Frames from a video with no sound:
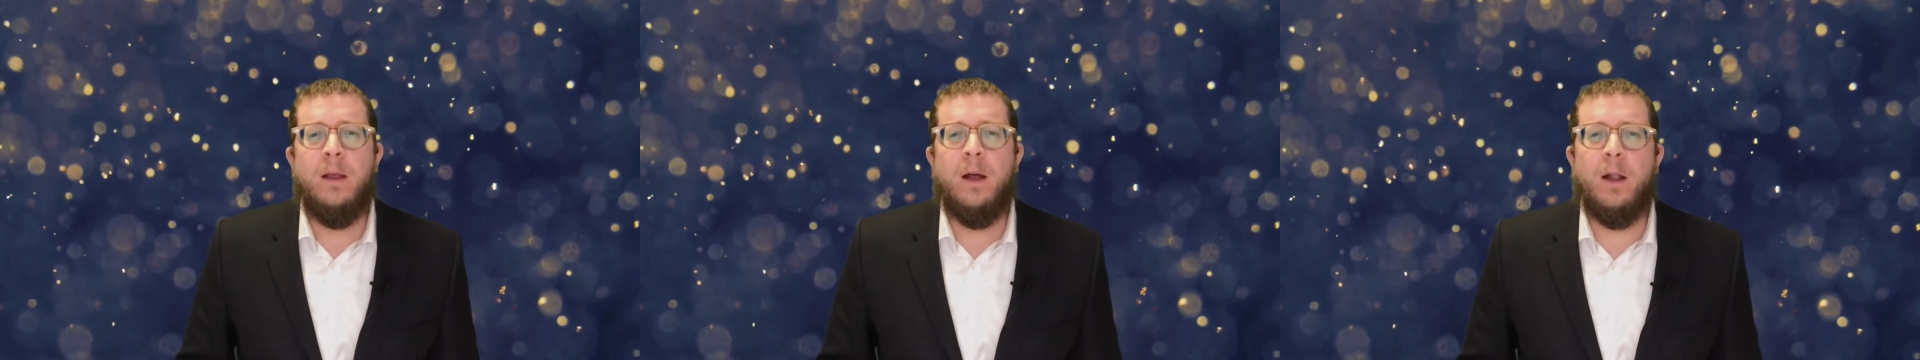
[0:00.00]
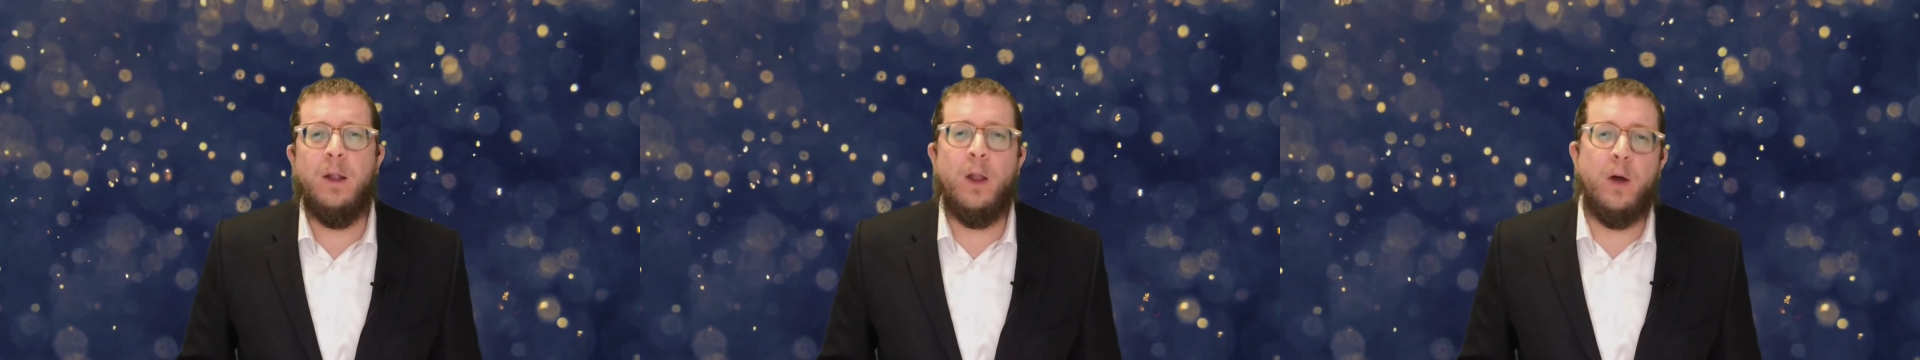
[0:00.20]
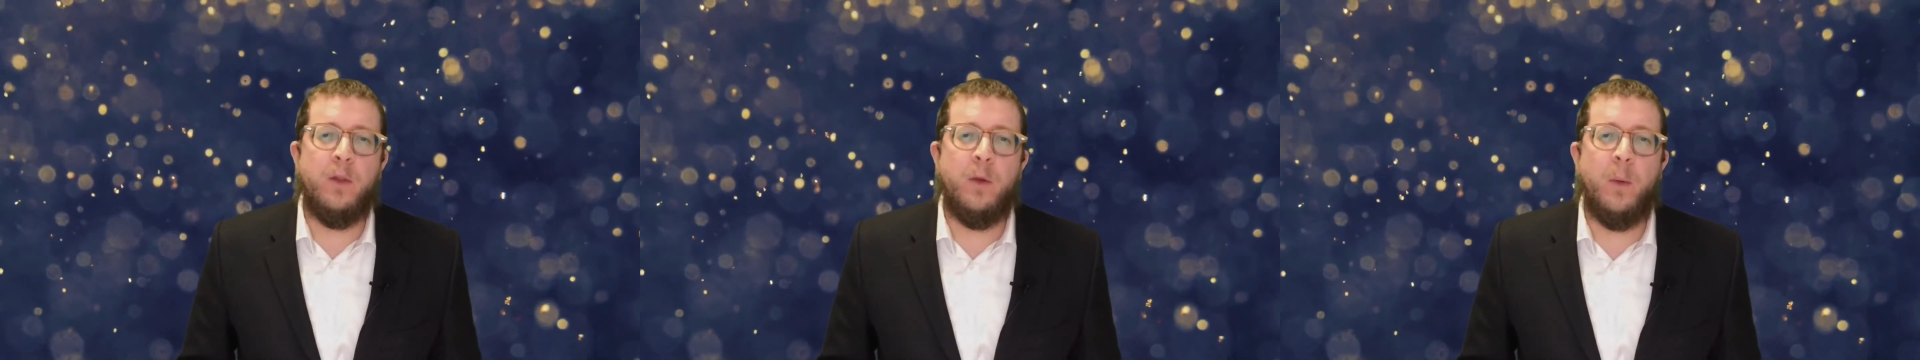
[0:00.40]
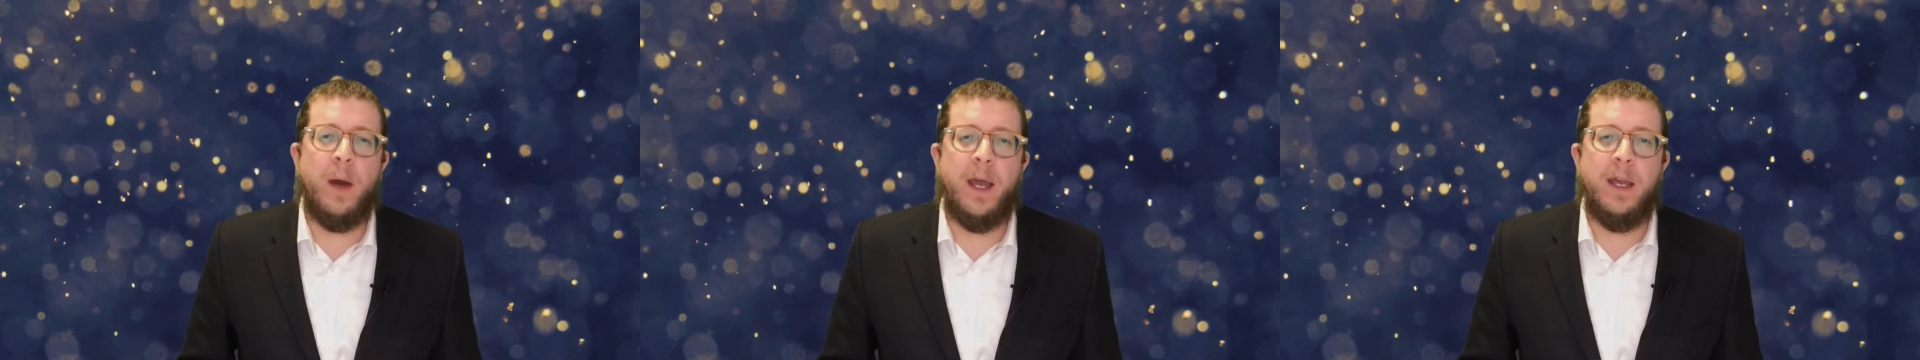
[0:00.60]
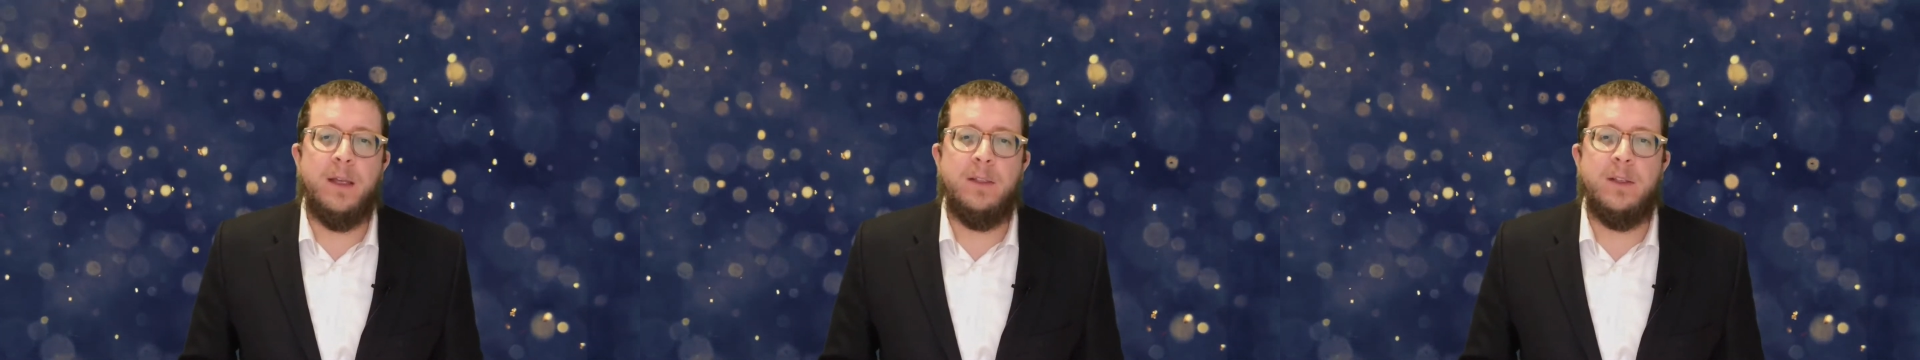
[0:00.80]
along the
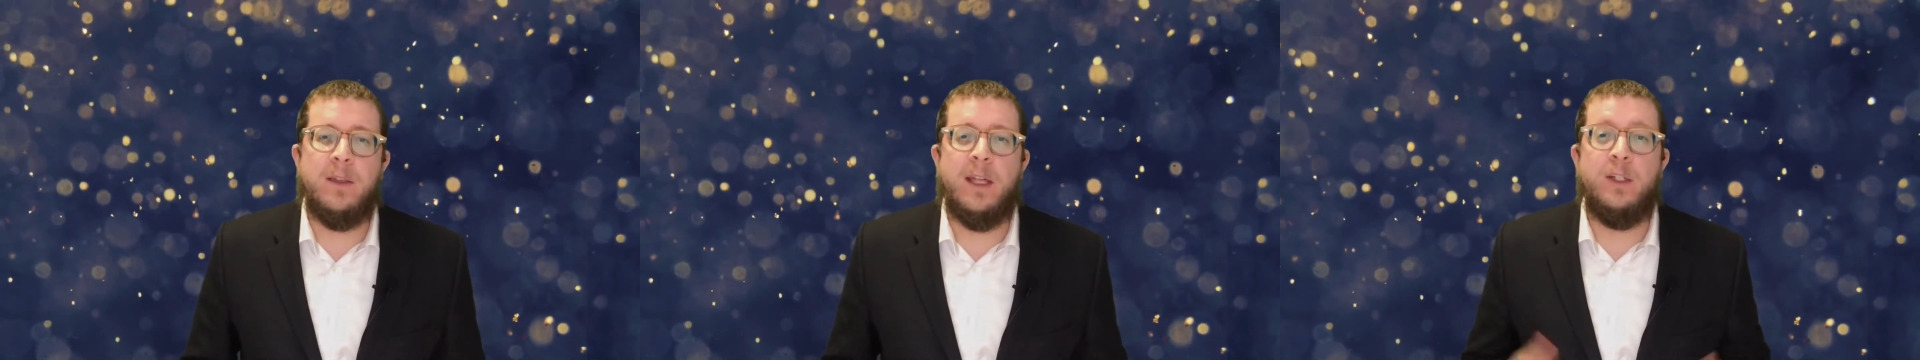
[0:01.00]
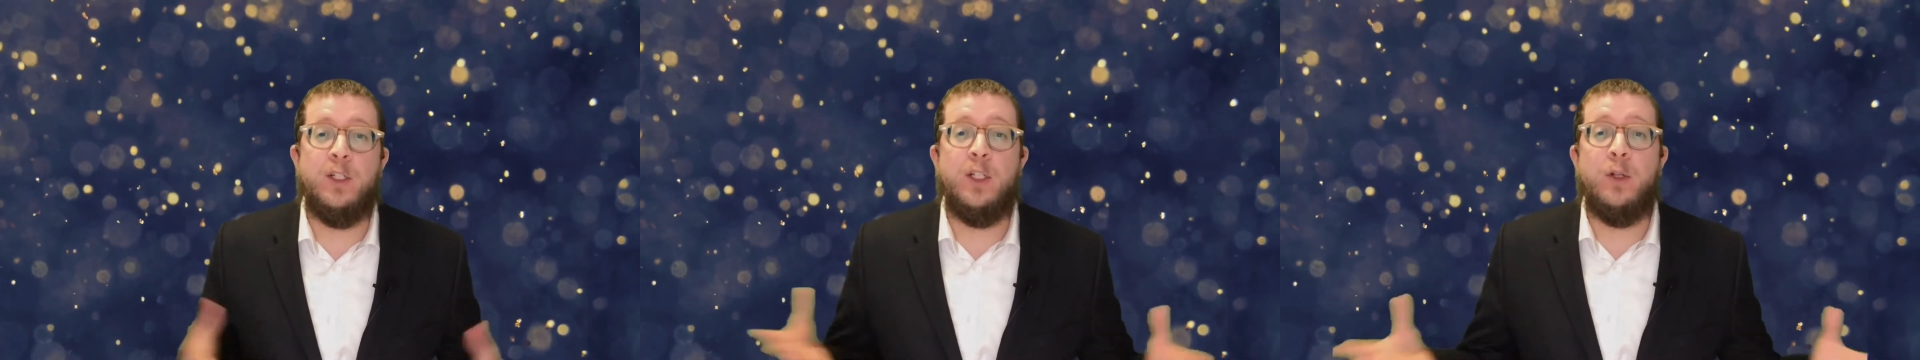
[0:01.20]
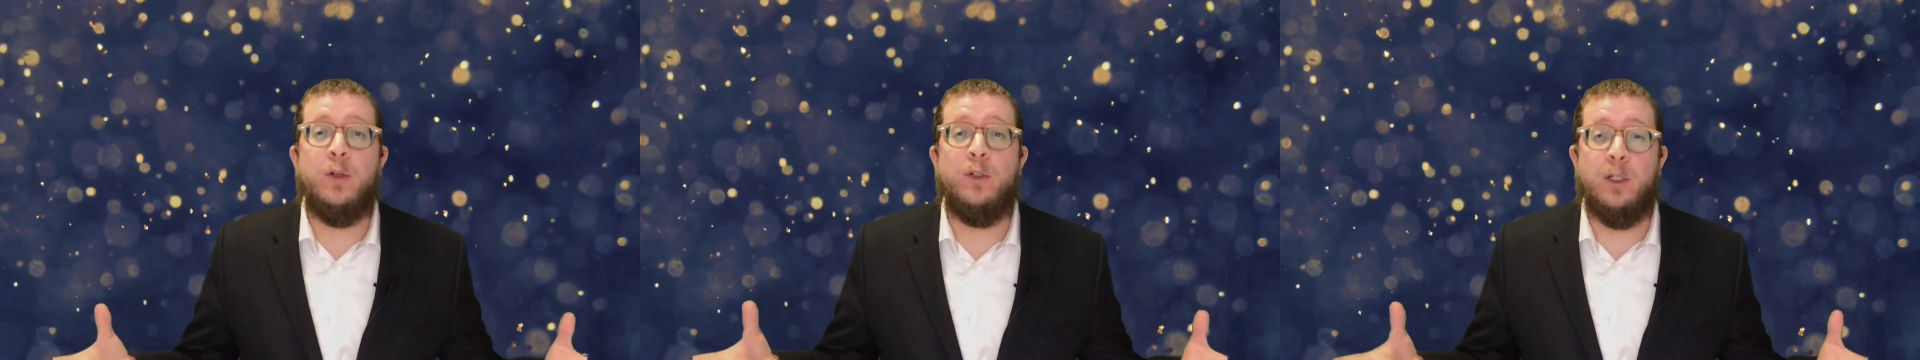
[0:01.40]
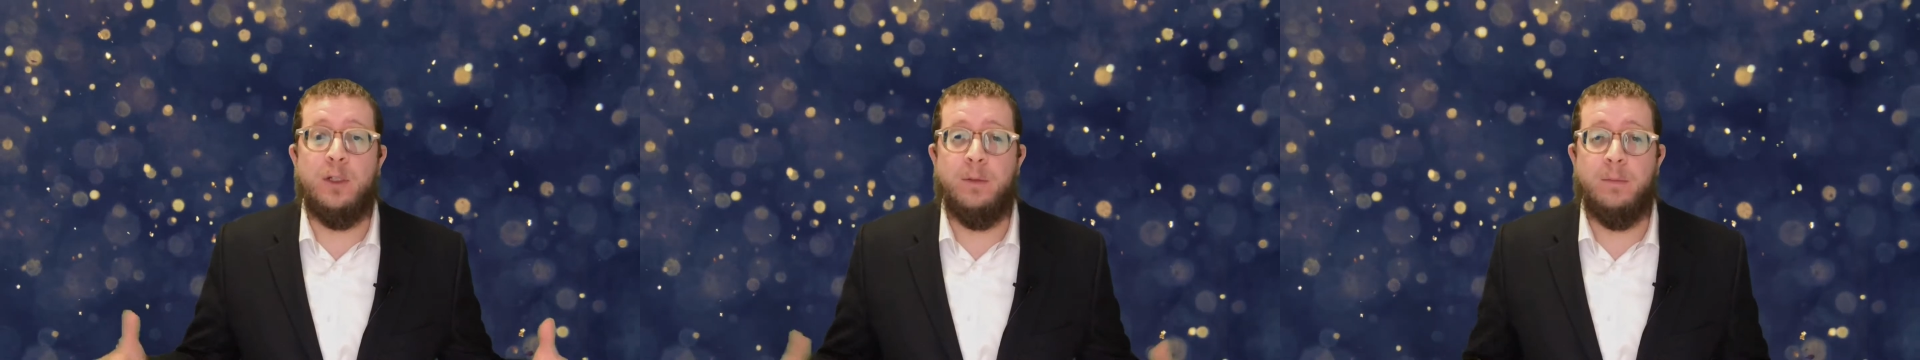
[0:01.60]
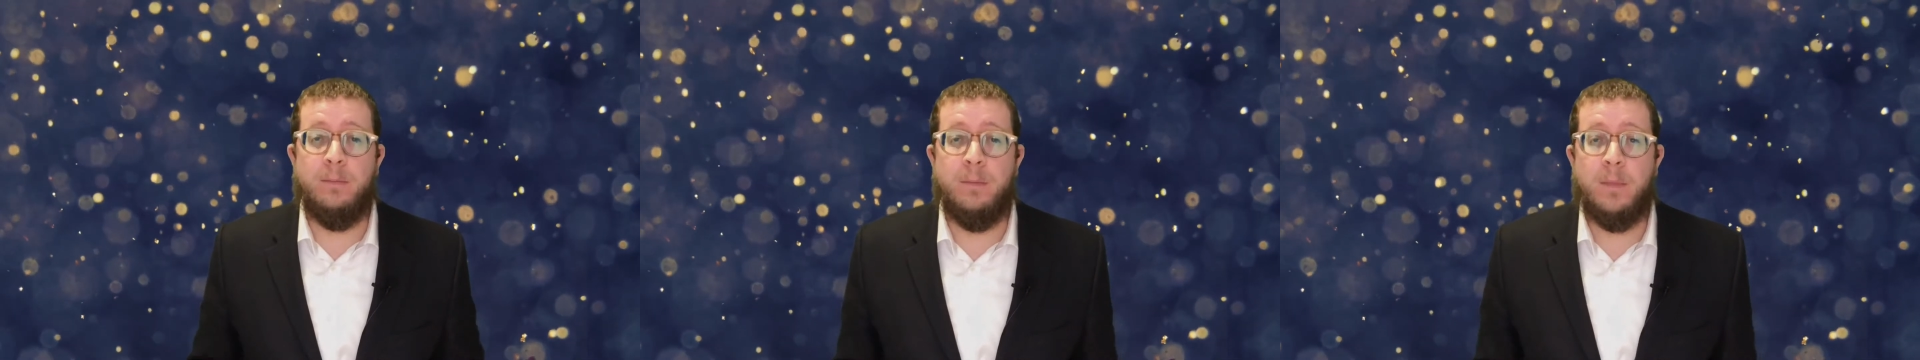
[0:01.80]
way so that children